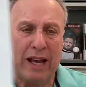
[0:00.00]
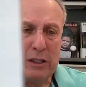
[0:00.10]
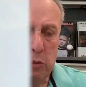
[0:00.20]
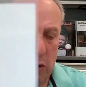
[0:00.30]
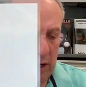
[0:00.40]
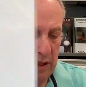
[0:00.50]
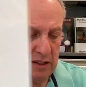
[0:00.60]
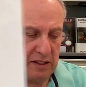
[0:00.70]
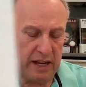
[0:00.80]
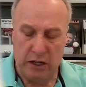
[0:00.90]
that's one of the
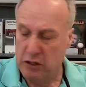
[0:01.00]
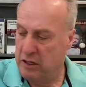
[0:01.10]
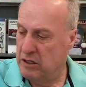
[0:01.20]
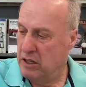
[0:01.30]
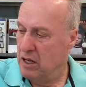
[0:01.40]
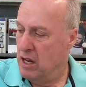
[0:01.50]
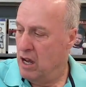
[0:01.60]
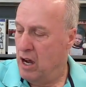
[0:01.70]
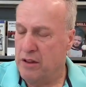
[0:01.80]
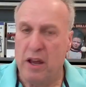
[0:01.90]
stations.
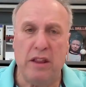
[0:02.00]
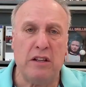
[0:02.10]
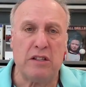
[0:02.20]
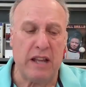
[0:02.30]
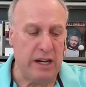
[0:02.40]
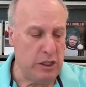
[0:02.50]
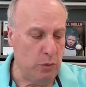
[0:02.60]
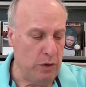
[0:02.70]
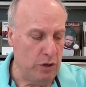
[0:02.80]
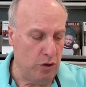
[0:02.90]
Another
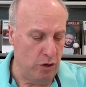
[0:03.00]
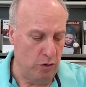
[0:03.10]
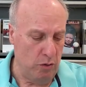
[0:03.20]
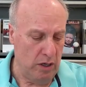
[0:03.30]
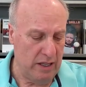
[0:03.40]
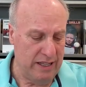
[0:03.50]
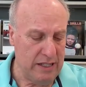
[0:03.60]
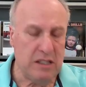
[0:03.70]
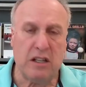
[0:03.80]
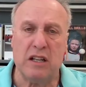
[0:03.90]
station we do,
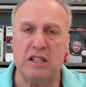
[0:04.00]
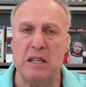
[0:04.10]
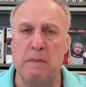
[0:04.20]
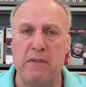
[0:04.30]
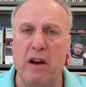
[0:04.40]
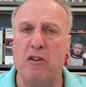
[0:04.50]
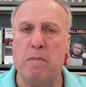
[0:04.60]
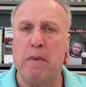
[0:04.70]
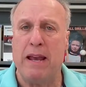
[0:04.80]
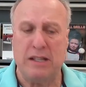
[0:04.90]
this is going to seem very
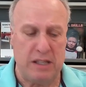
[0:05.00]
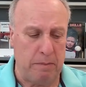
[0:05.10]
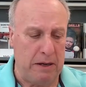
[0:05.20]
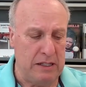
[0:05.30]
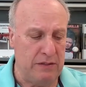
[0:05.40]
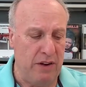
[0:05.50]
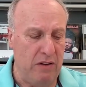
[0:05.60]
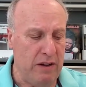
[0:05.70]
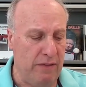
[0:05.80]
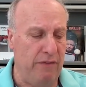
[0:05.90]
basic, but it's
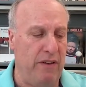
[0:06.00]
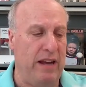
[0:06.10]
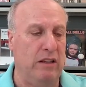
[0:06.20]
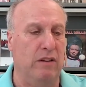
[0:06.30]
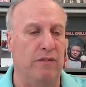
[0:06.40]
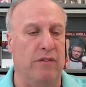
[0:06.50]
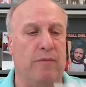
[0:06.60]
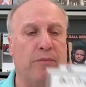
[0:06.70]
very effective.